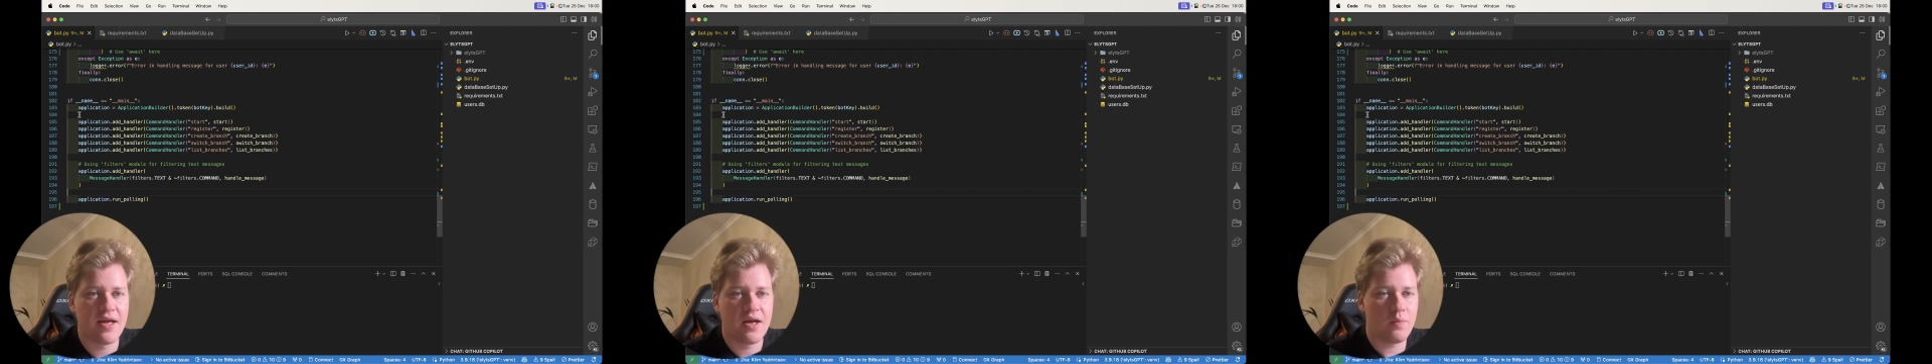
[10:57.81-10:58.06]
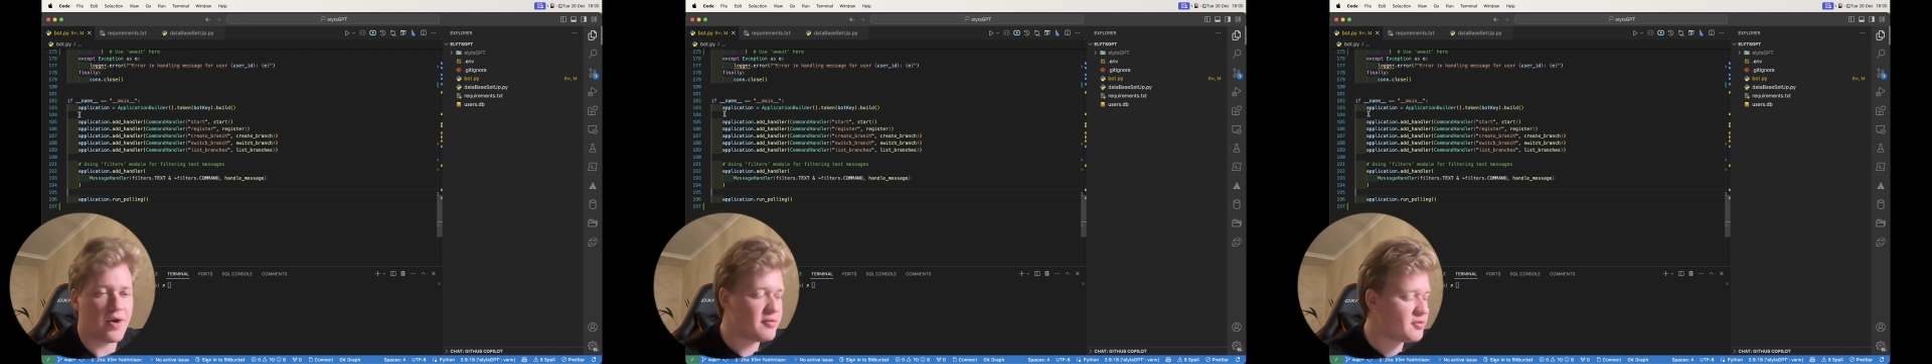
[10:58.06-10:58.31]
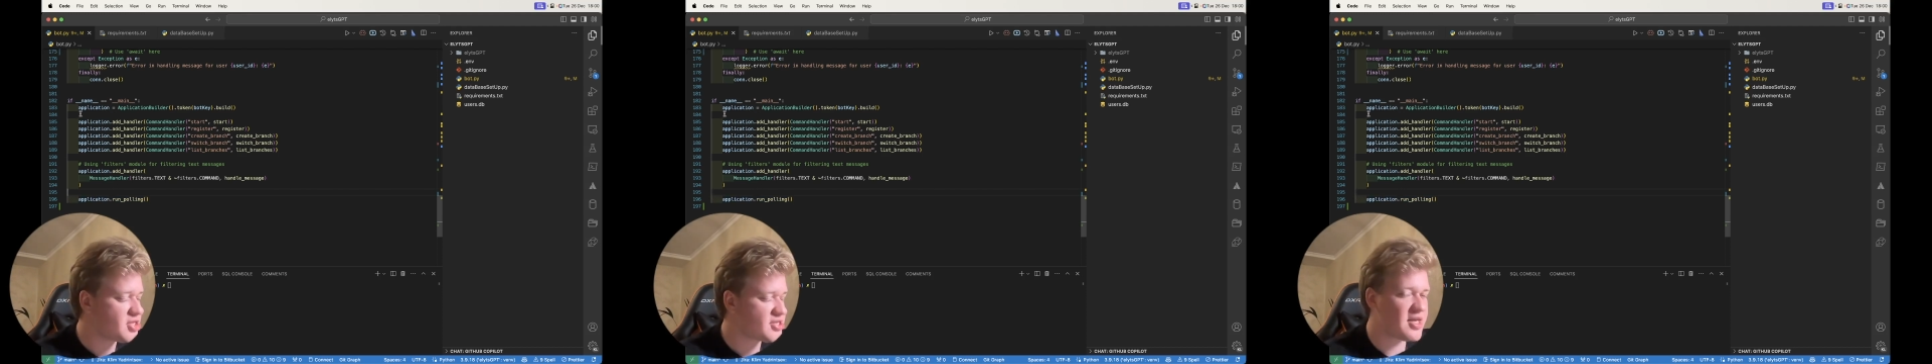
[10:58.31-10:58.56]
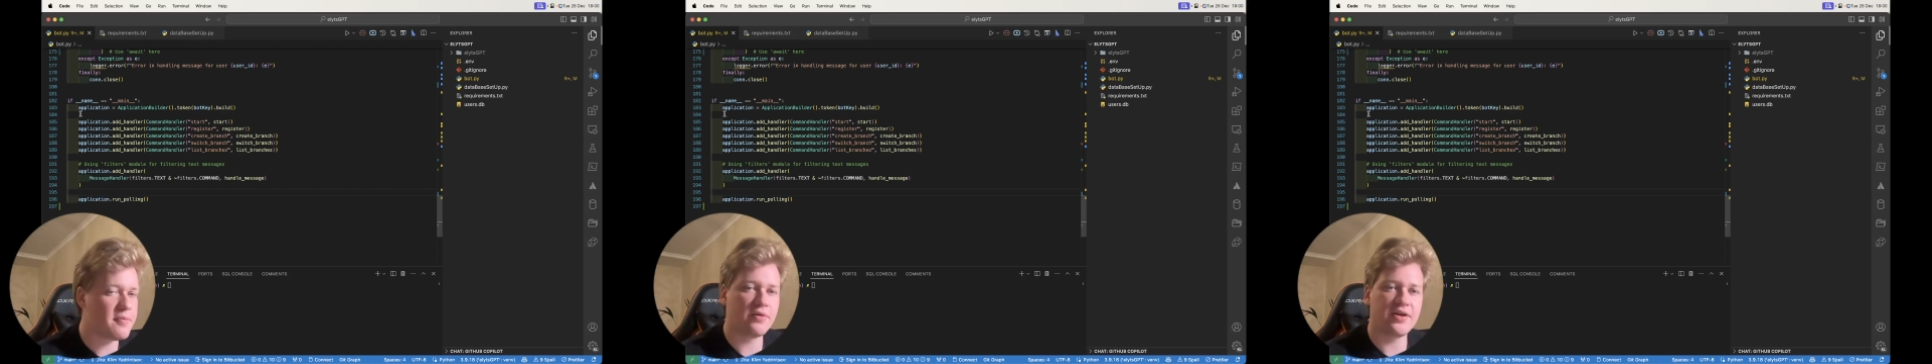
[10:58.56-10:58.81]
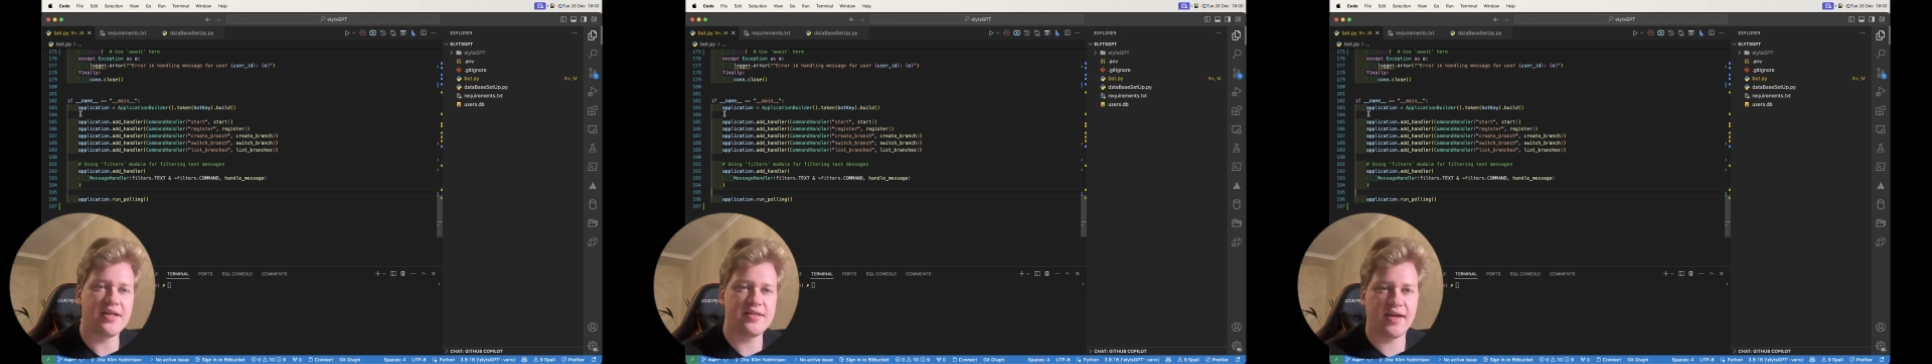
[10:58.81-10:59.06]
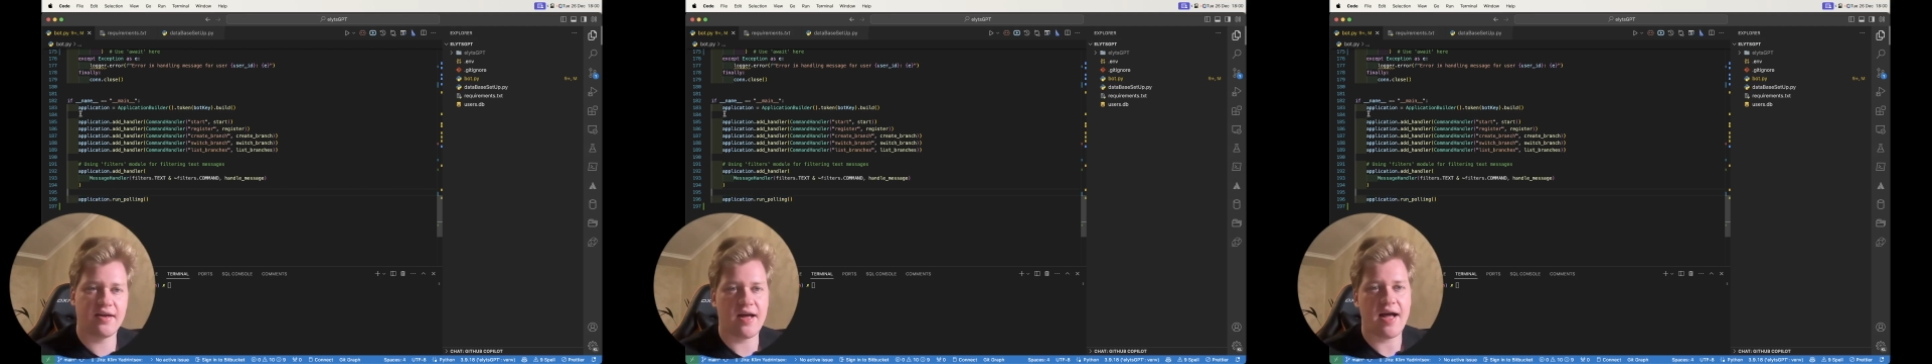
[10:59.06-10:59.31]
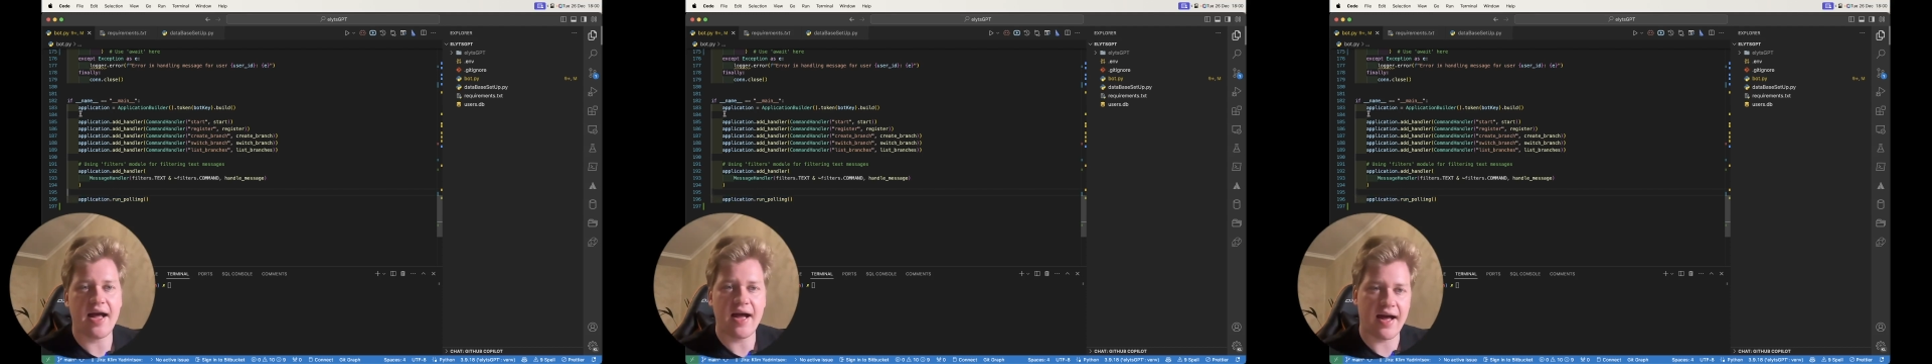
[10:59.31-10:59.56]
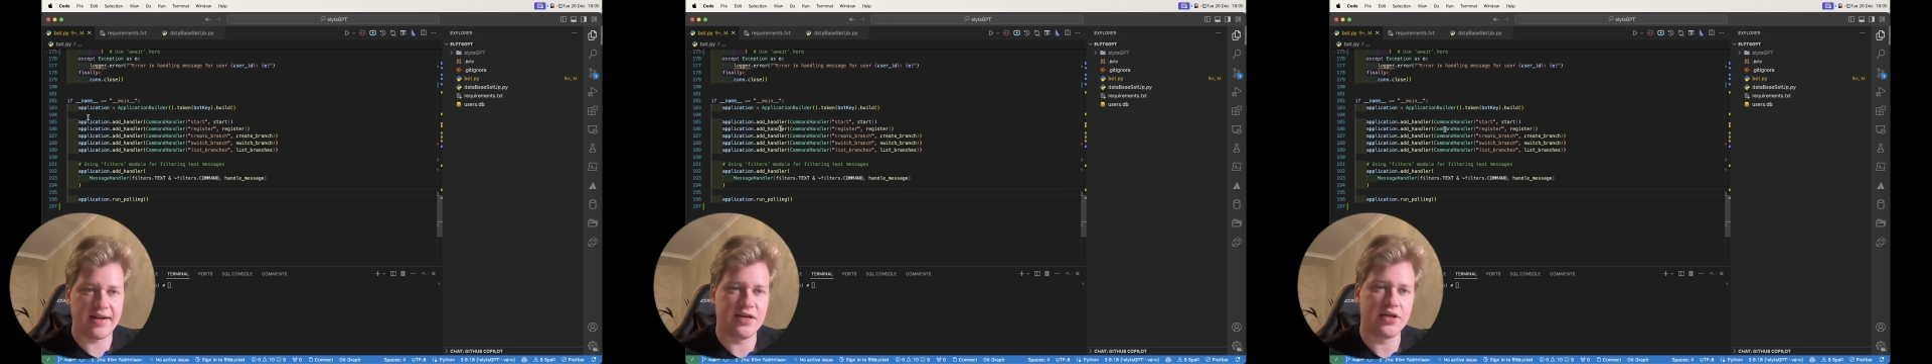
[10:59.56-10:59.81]
When we just keep on adding
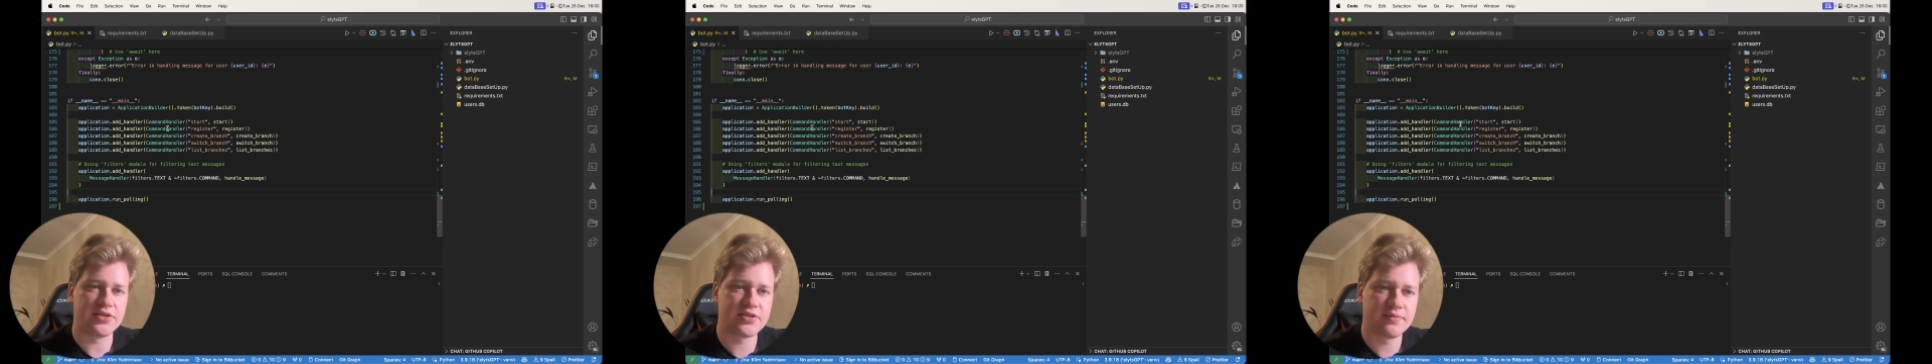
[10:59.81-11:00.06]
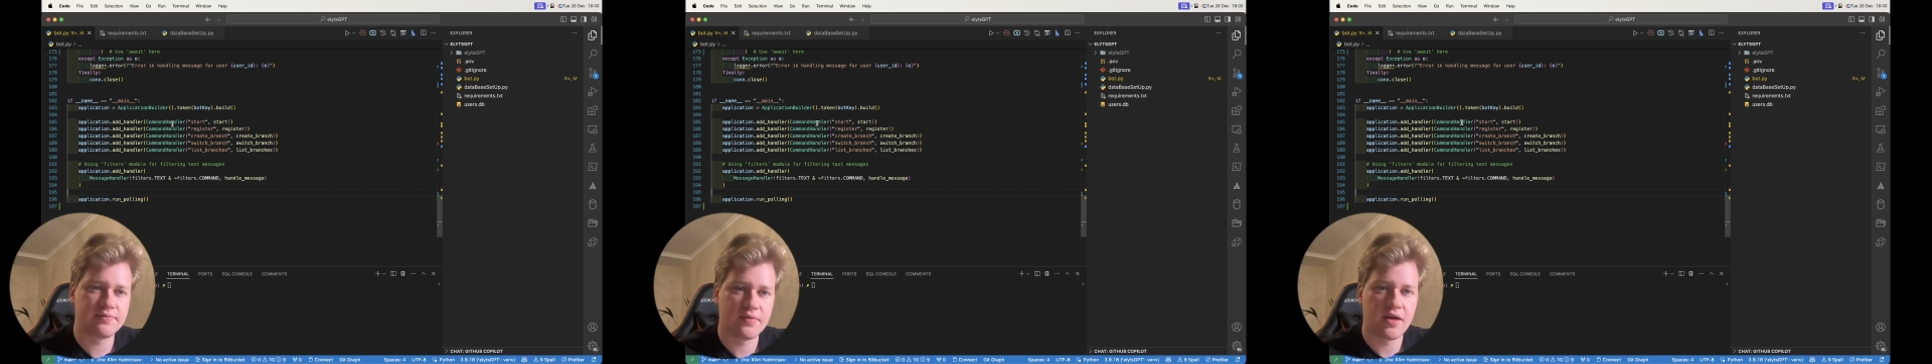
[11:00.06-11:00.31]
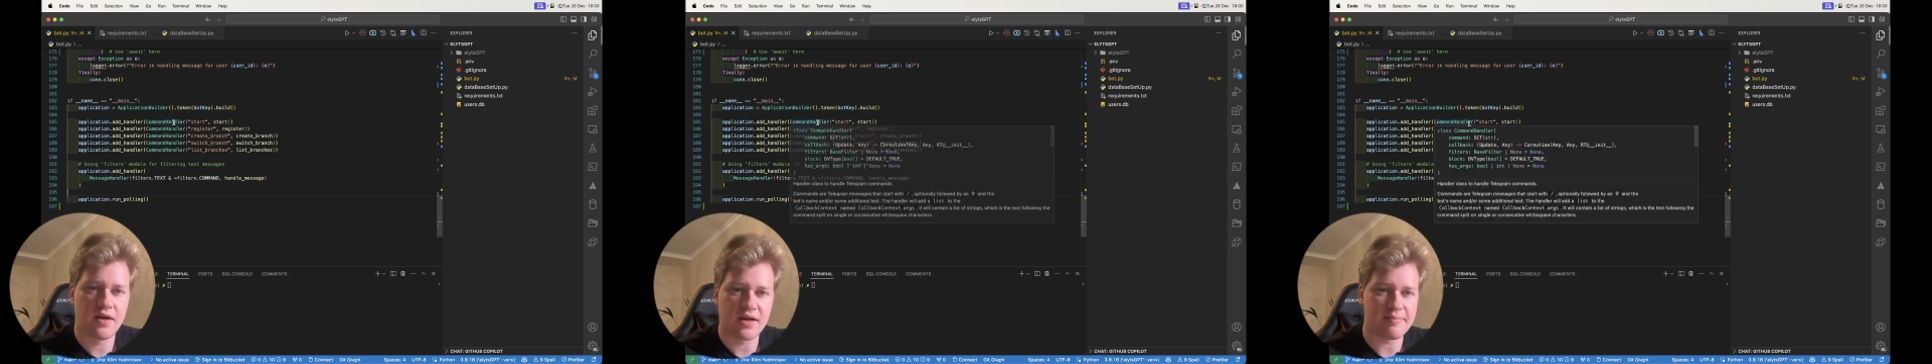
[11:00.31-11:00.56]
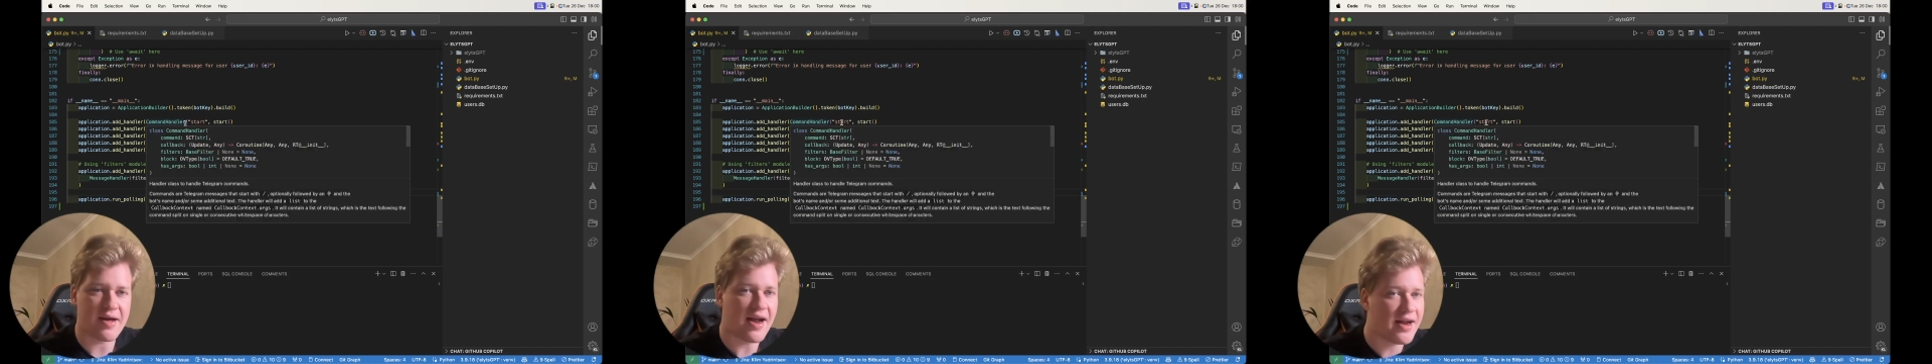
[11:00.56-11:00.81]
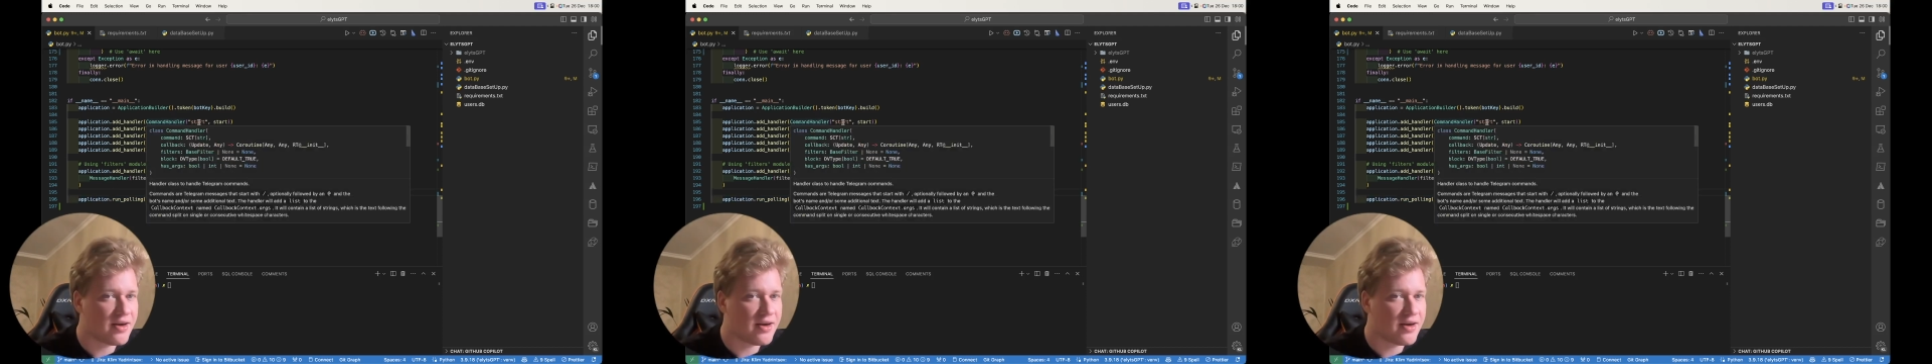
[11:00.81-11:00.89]
handlers, command handler